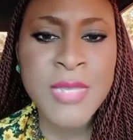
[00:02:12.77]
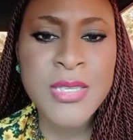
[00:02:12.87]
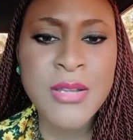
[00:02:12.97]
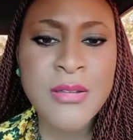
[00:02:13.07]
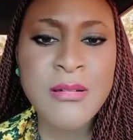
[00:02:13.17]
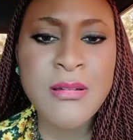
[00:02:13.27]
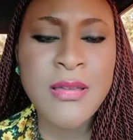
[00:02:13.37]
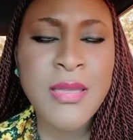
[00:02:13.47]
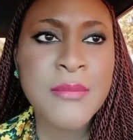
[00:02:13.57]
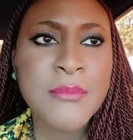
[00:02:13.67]
You know,
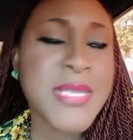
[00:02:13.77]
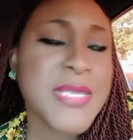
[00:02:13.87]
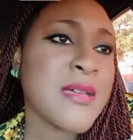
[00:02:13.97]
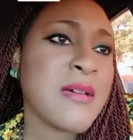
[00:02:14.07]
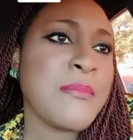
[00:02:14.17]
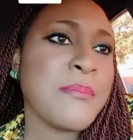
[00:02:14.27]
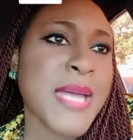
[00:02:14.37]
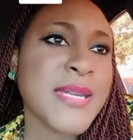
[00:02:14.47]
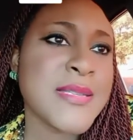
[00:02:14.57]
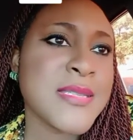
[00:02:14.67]
Mr.
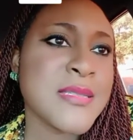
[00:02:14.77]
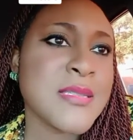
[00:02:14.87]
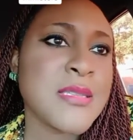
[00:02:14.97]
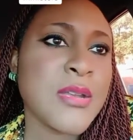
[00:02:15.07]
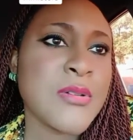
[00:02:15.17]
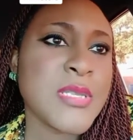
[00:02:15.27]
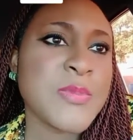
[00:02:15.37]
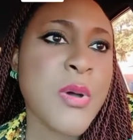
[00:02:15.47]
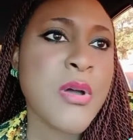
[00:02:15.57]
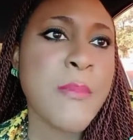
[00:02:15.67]
Patterson, you know,
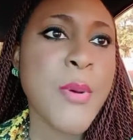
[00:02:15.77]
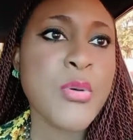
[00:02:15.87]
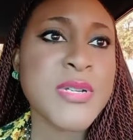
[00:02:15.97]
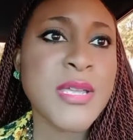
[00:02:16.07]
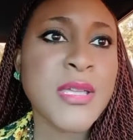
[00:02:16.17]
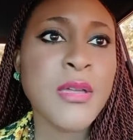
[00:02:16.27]
spoke about